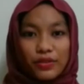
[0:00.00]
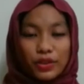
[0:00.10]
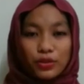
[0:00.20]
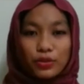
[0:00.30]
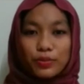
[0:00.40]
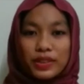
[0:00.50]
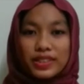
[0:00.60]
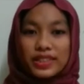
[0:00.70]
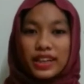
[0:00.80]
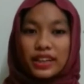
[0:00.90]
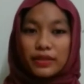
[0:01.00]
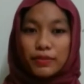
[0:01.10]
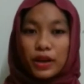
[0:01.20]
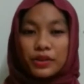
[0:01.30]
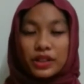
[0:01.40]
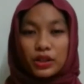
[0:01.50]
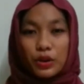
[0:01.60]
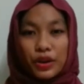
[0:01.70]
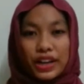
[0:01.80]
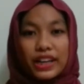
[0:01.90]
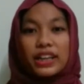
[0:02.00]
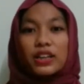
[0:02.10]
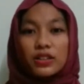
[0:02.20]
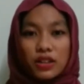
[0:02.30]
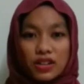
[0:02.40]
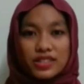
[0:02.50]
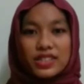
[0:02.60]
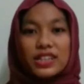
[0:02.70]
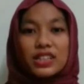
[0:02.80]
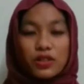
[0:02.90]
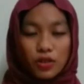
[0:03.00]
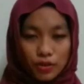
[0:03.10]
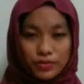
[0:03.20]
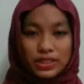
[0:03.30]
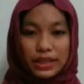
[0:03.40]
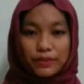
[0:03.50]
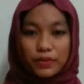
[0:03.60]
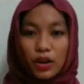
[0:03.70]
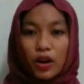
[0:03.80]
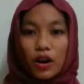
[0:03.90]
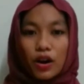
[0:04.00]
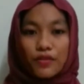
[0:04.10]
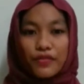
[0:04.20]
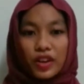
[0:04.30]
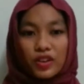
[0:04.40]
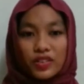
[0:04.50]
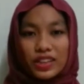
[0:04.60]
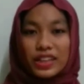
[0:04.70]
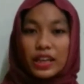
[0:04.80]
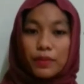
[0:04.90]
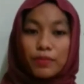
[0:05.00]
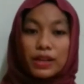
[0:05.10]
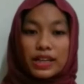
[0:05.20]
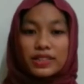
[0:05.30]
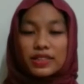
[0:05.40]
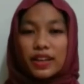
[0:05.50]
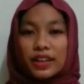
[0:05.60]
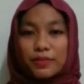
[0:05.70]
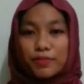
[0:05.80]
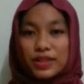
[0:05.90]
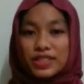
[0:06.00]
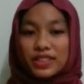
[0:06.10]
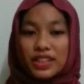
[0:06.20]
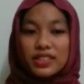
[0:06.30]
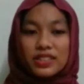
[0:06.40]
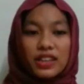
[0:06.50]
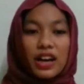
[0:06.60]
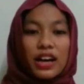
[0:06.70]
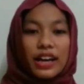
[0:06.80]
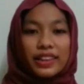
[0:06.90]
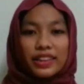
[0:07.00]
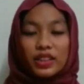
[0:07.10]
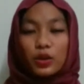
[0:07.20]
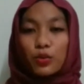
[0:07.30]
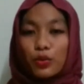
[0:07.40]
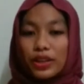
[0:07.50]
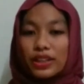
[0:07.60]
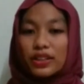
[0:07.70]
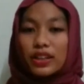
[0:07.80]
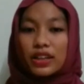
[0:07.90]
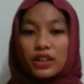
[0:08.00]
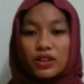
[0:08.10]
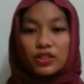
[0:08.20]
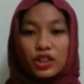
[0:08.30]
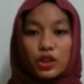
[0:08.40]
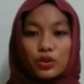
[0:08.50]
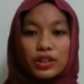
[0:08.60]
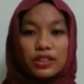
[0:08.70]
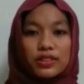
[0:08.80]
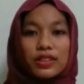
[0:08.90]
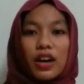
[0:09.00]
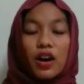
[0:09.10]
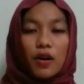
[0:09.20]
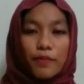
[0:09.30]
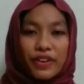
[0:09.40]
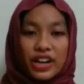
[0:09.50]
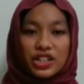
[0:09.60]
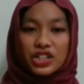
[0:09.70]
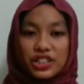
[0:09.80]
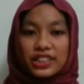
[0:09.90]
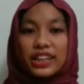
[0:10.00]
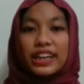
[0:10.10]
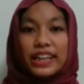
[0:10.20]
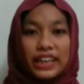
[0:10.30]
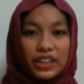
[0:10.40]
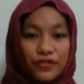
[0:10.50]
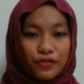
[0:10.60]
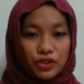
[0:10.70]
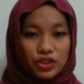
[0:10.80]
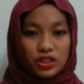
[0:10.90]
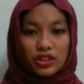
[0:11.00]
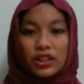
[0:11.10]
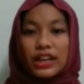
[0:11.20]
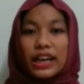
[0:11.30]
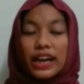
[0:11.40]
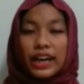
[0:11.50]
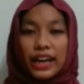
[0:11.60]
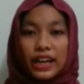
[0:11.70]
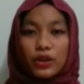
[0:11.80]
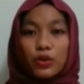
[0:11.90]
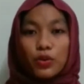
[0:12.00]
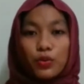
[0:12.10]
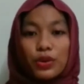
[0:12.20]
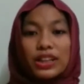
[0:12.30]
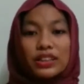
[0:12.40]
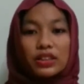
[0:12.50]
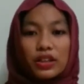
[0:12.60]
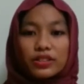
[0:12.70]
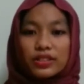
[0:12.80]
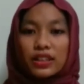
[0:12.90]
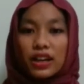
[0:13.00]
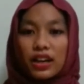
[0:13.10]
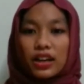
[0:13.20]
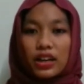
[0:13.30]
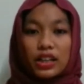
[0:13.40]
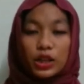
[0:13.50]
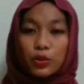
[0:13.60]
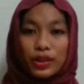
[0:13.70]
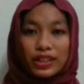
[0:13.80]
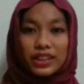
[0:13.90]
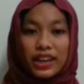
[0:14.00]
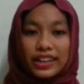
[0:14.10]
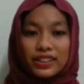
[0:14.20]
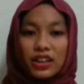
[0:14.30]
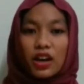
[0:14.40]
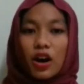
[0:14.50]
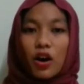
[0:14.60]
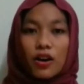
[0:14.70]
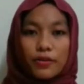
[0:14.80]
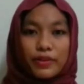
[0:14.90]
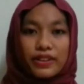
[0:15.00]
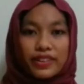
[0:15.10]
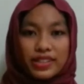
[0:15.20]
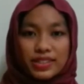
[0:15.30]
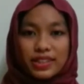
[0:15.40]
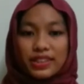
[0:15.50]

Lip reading: want to present about the going concept of equity in place that the business entity will continue its operation in the future and will not liquidate or be raised.